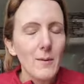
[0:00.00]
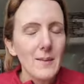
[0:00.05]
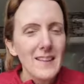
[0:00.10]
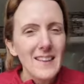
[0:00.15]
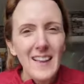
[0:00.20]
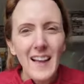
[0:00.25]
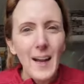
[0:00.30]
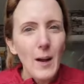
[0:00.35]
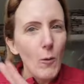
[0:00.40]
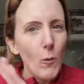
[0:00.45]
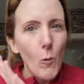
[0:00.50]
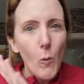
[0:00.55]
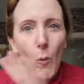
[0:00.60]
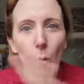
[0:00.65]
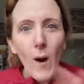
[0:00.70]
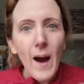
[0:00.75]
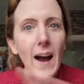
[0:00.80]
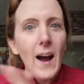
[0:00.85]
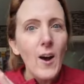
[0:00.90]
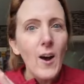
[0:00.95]
I was like,
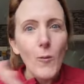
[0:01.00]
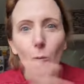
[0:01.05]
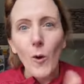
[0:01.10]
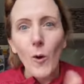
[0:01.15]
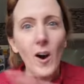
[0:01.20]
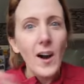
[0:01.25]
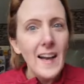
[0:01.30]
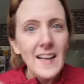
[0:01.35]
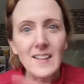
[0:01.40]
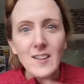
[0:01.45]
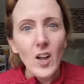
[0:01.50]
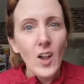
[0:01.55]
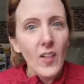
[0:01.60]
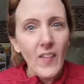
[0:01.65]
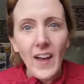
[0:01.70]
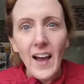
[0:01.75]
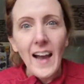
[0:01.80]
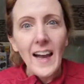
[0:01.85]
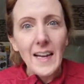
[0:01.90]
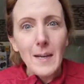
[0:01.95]
what is all the
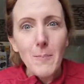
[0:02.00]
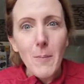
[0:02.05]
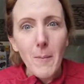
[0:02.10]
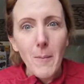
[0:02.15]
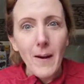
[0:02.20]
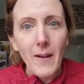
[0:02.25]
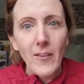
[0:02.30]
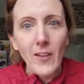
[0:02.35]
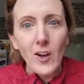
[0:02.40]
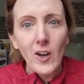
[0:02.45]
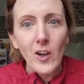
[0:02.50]
hype about the